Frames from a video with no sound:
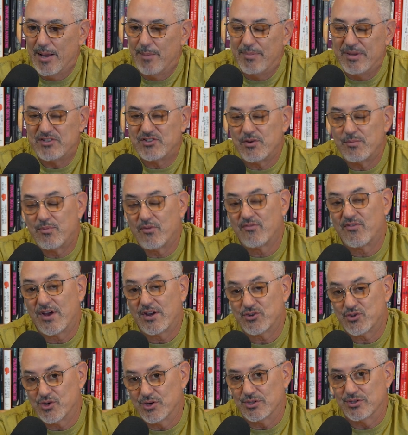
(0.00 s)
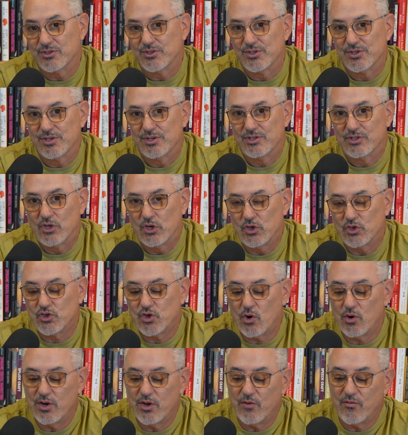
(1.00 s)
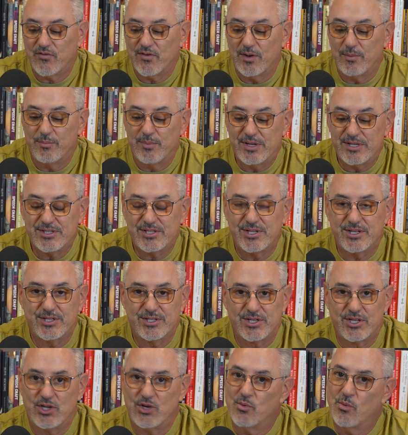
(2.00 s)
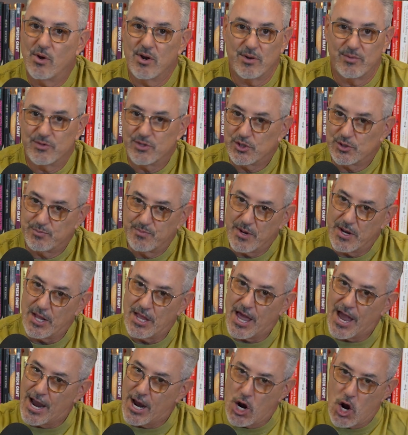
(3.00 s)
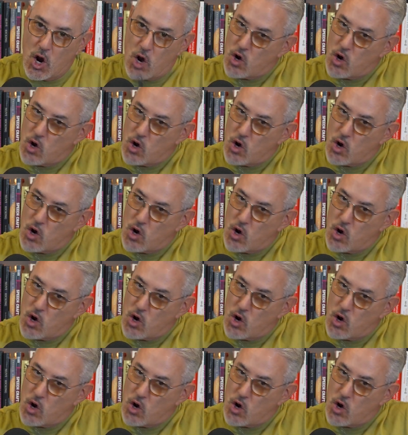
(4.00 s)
Busy professionals. So you're starting off in a business and you want to just be like,